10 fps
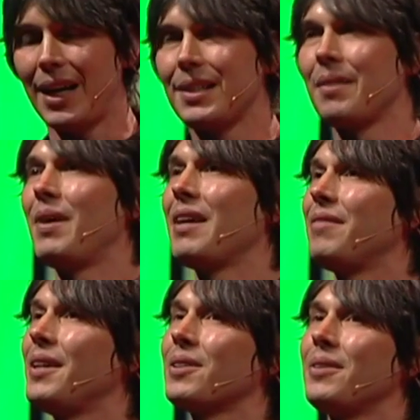actually on my
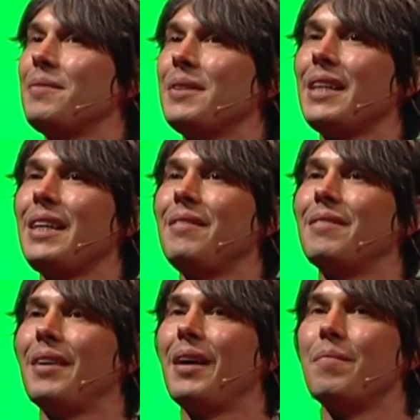first Christmas
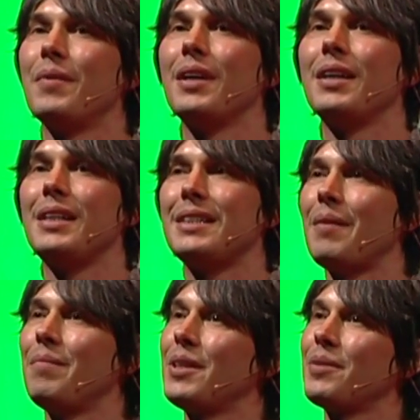Eve, um,
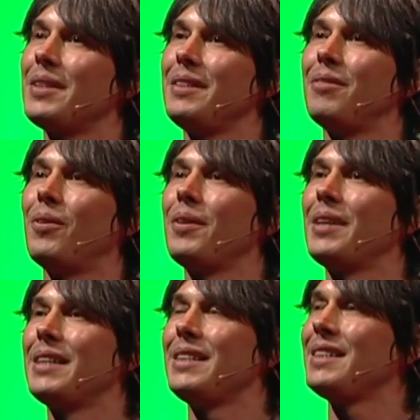December
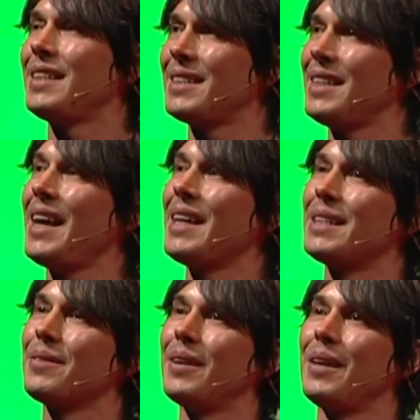twenty-fourth, nineteen
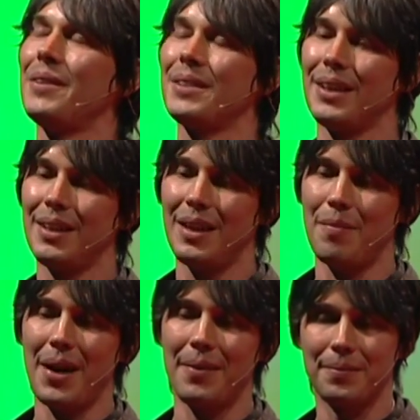sixty-eight, when I was
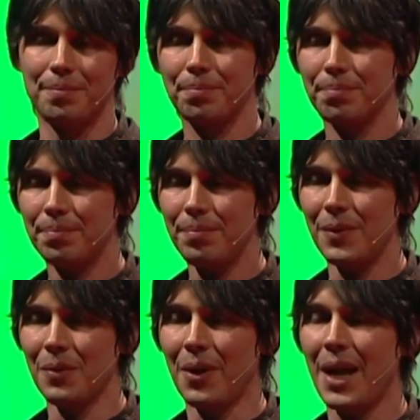about,
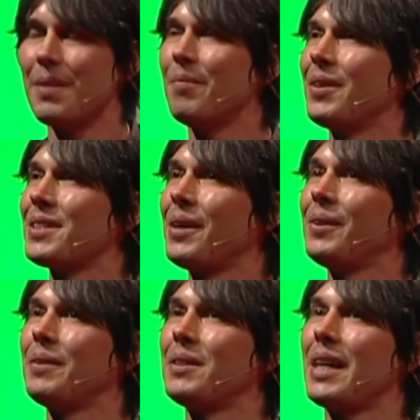what, eight months
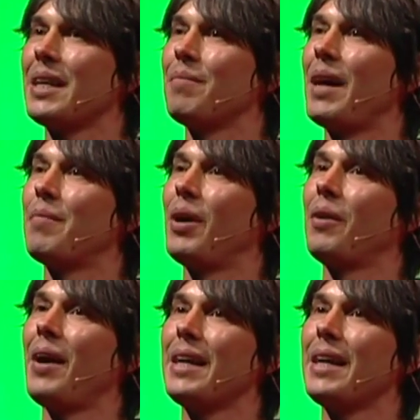old. It was taken by Apollo